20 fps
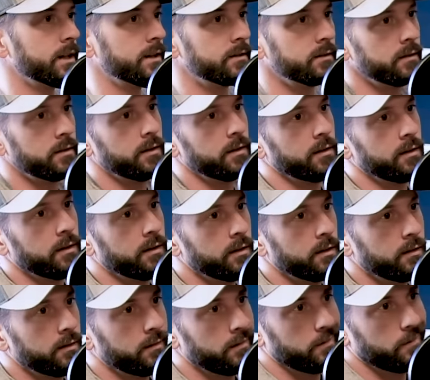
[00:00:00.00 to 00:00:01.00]
like
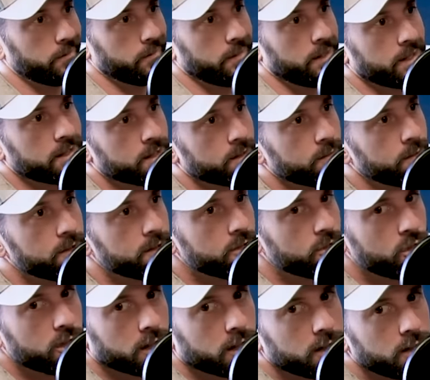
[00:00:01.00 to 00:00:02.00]
that's the reason
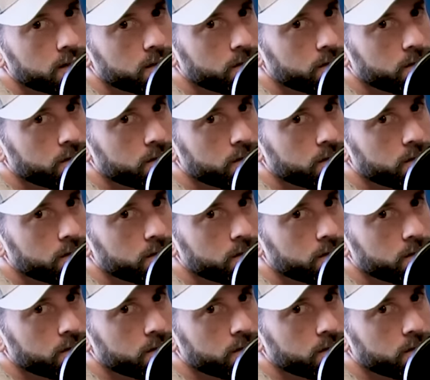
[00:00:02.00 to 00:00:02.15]
chicken